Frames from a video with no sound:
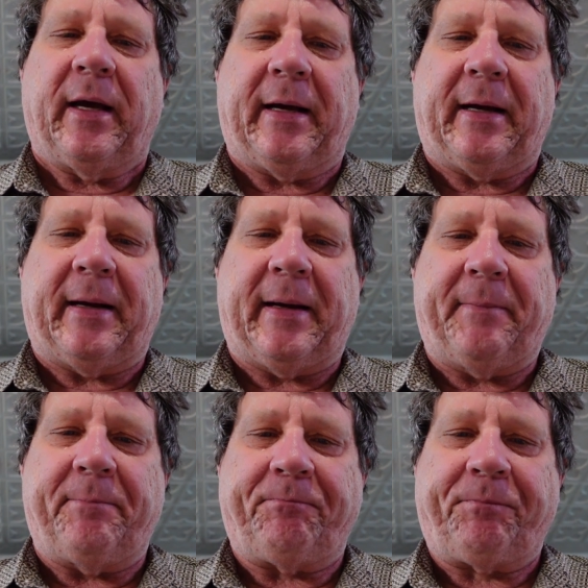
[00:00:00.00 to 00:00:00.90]

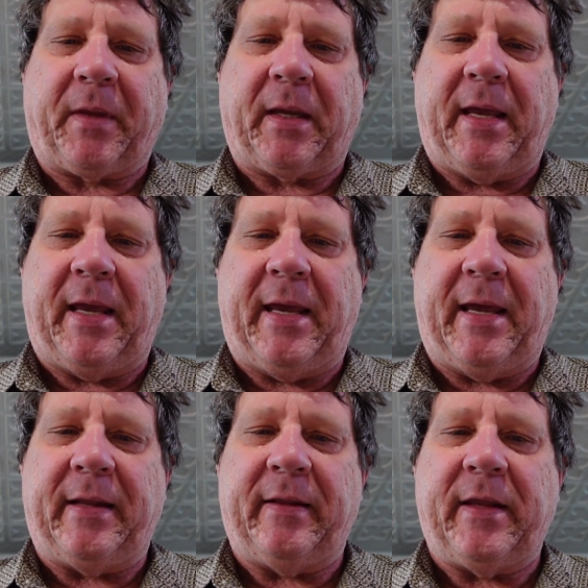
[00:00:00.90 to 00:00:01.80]
and
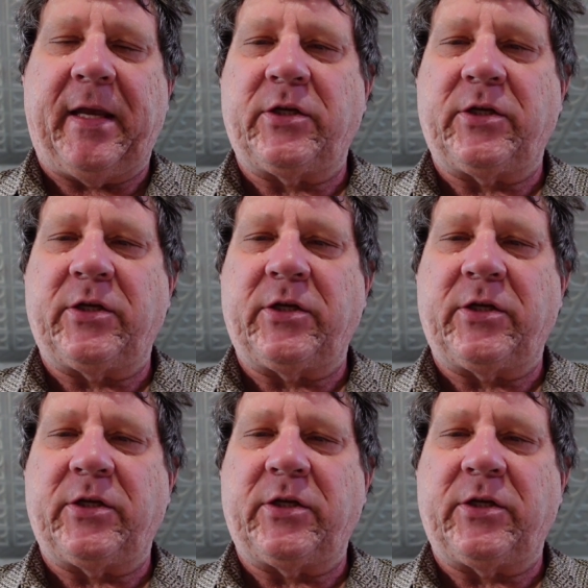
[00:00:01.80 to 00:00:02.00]
they